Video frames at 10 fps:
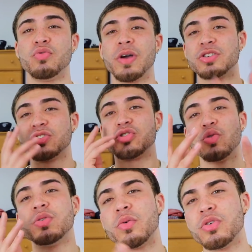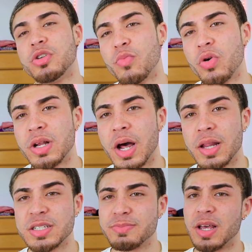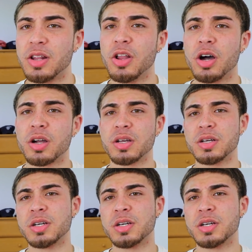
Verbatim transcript: You guys are tuned in with your boy Nilus, man. Look,